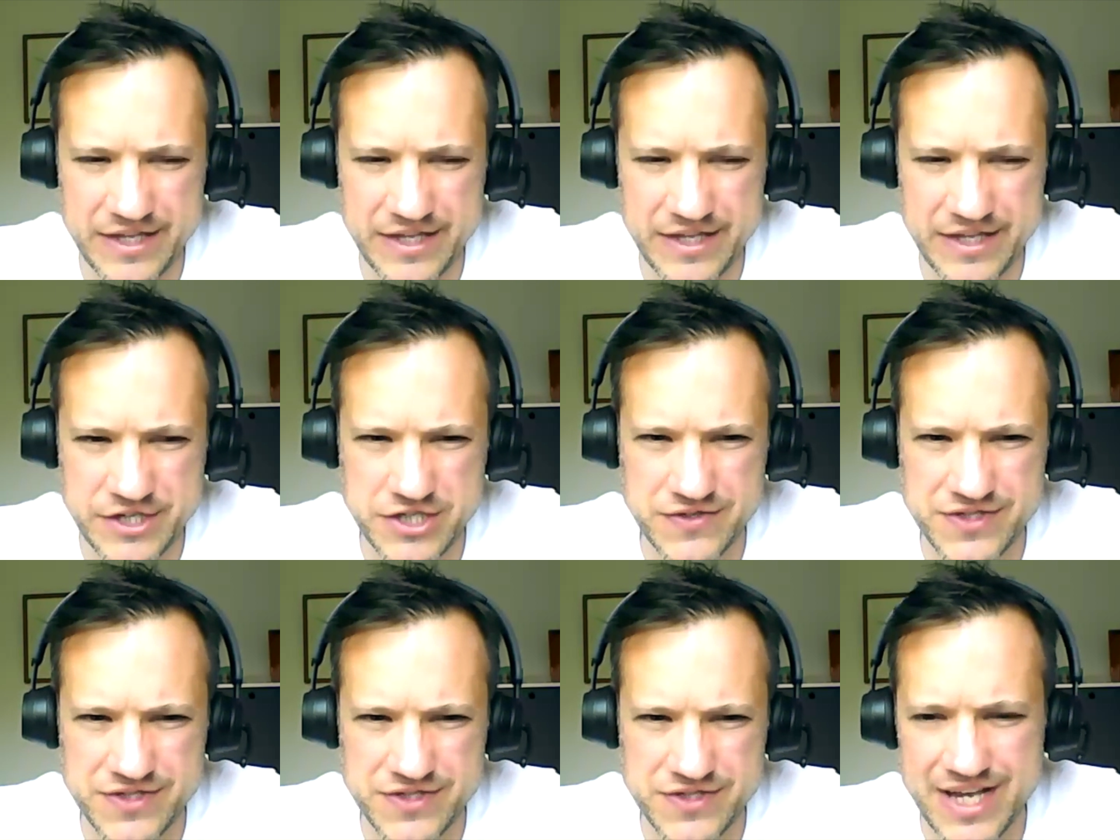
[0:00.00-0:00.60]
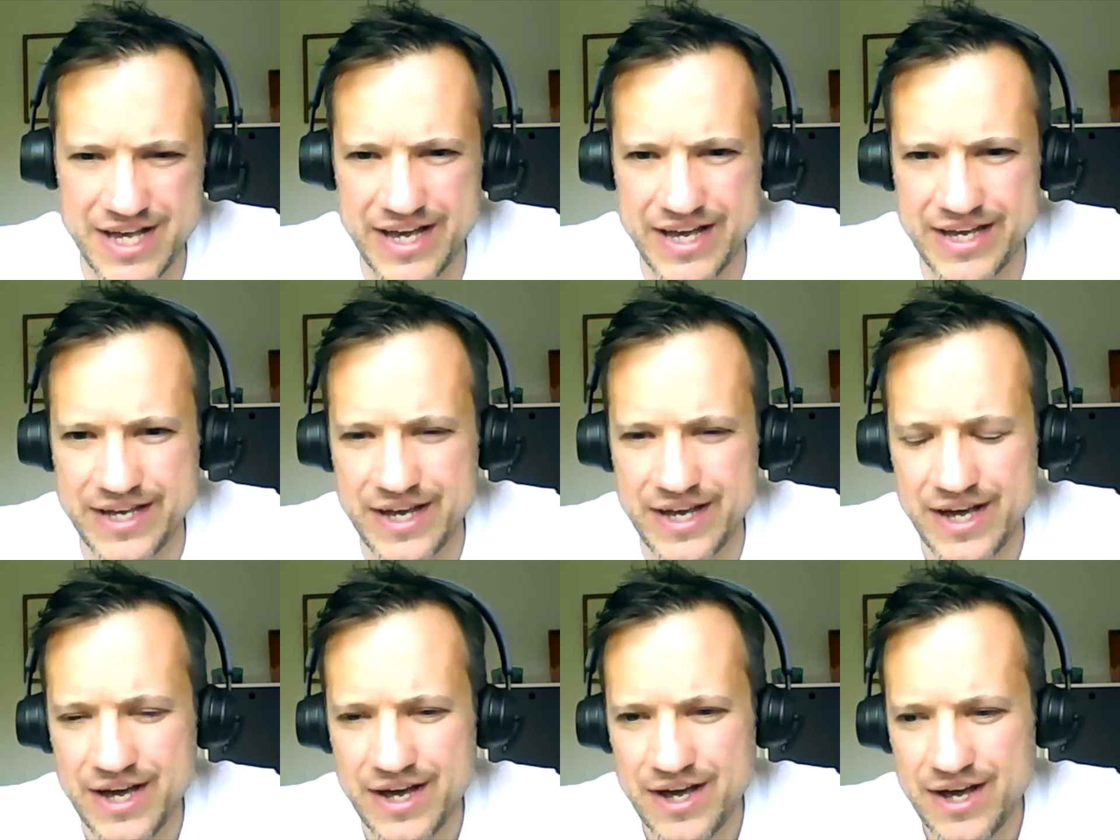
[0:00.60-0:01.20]
And as you
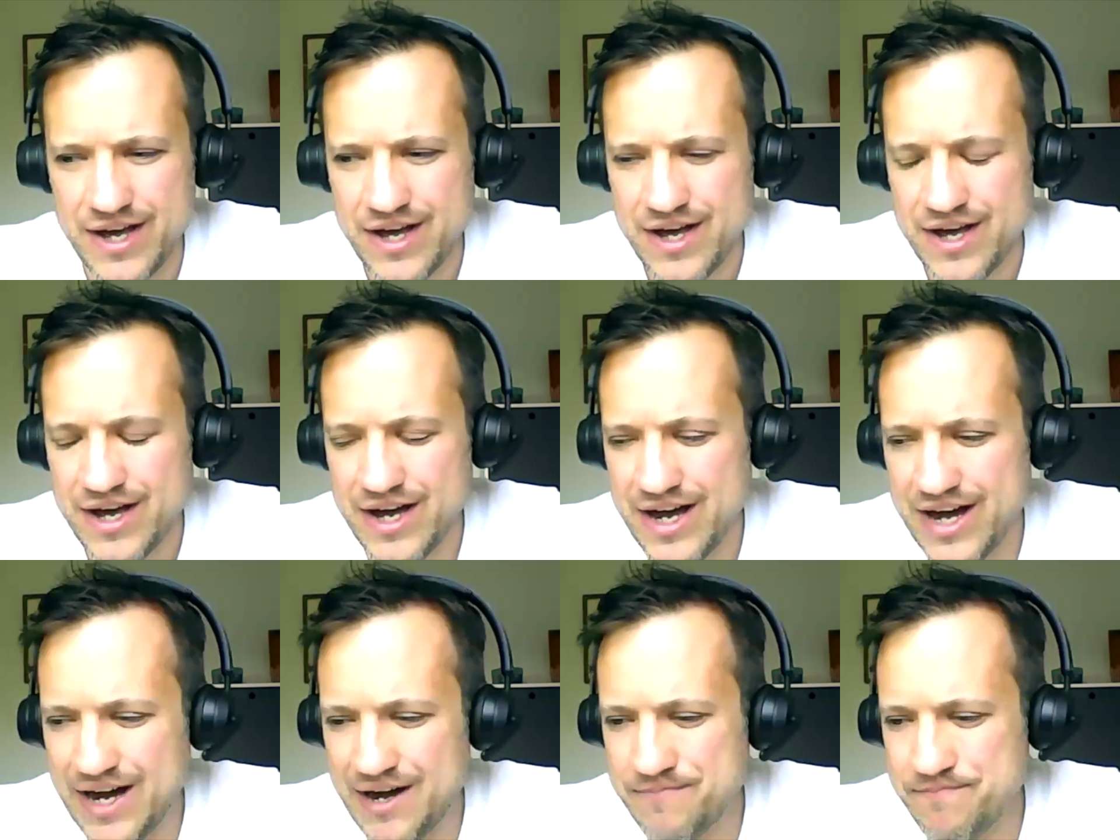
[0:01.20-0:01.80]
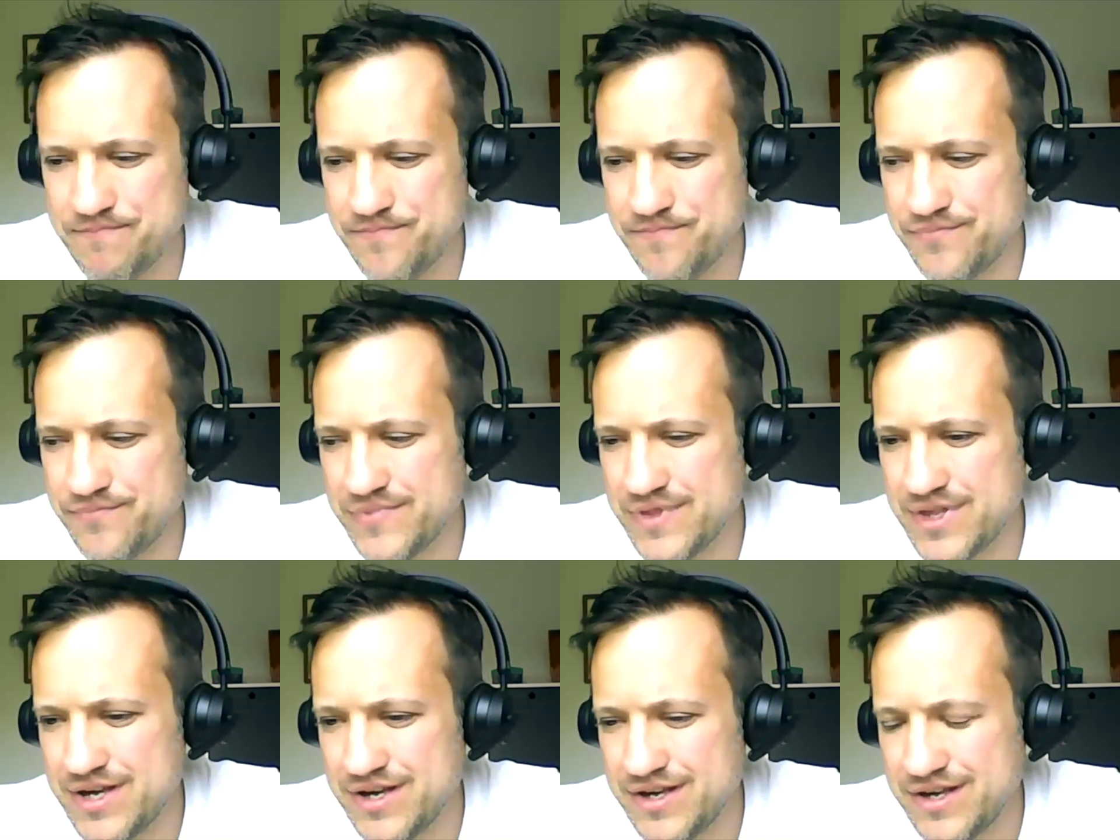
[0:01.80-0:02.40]
say,
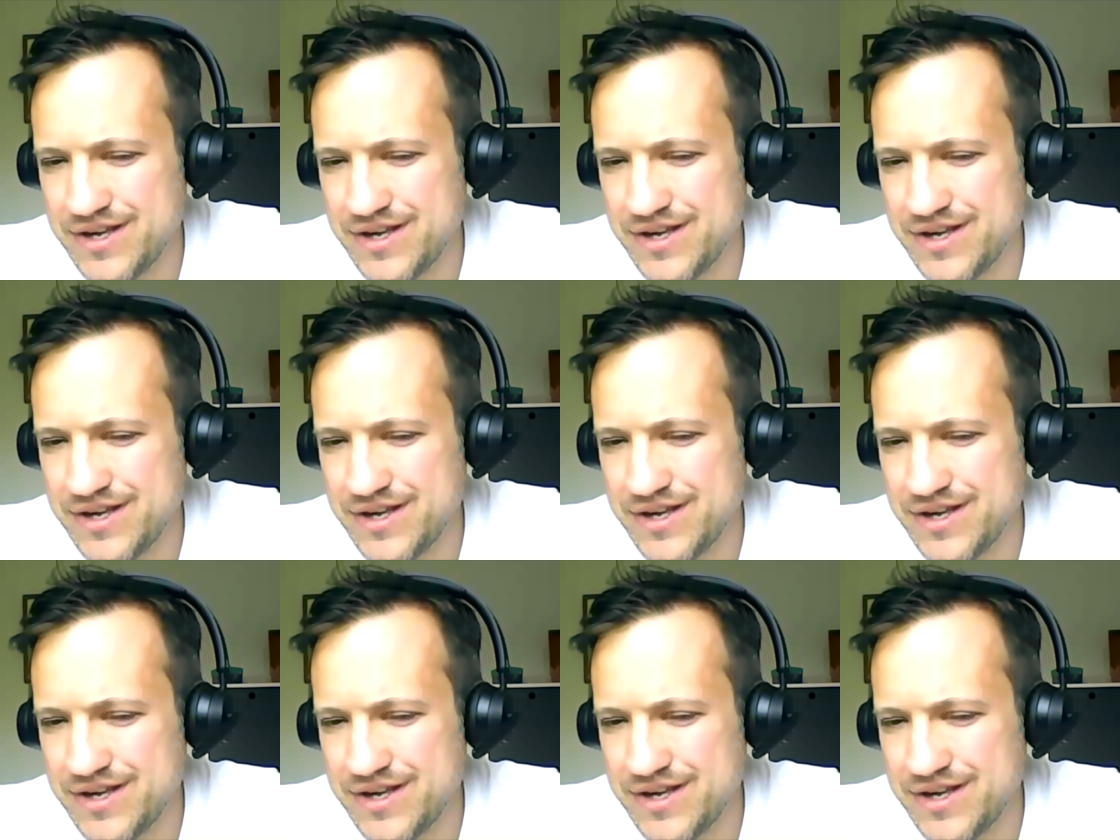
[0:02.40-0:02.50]
done